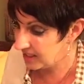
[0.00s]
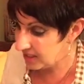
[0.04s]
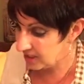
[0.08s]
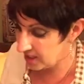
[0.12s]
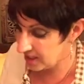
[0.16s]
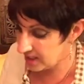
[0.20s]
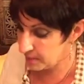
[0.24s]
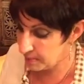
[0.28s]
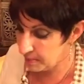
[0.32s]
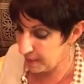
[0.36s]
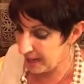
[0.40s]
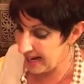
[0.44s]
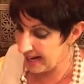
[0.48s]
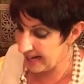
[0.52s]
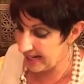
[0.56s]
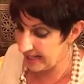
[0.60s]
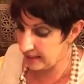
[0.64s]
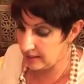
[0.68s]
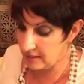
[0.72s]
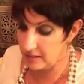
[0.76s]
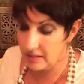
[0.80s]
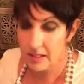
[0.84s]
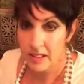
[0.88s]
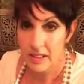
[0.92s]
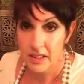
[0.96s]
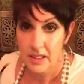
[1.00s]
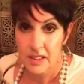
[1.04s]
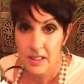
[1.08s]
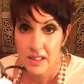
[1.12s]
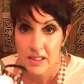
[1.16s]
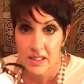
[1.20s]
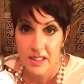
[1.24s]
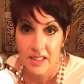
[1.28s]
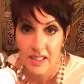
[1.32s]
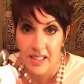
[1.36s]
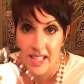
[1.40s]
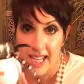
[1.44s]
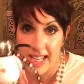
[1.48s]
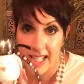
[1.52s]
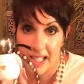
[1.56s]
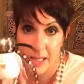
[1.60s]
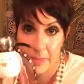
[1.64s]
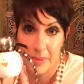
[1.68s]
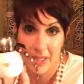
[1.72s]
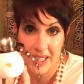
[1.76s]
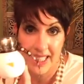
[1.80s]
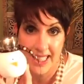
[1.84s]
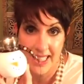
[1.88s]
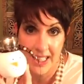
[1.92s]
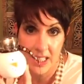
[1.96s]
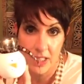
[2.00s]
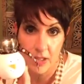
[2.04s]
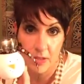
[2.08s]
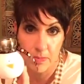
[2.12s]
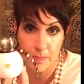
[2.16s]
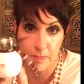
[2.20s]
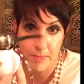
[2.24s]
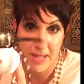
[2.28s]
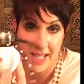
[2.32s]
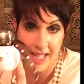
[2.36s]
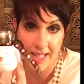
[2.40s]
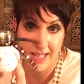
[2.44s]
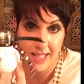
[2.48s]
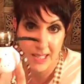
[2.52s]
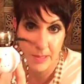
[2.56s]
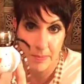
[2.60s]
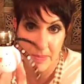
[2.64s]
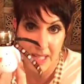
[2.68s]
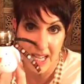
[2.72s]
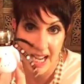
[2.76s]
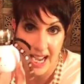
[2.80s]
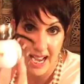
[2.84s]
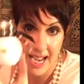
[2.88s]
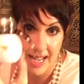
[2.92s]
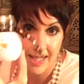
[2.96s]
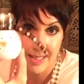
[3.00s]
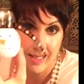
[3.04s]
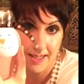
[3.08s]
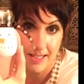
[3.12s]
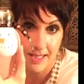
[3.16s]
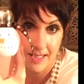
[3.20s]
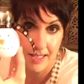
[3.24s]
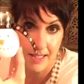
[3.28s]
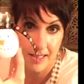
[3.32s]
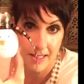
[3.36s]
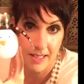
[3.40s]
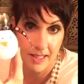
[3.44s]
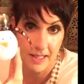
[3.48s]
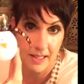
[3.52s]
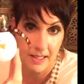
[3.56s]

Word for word: You just paint. Anybody can make some dots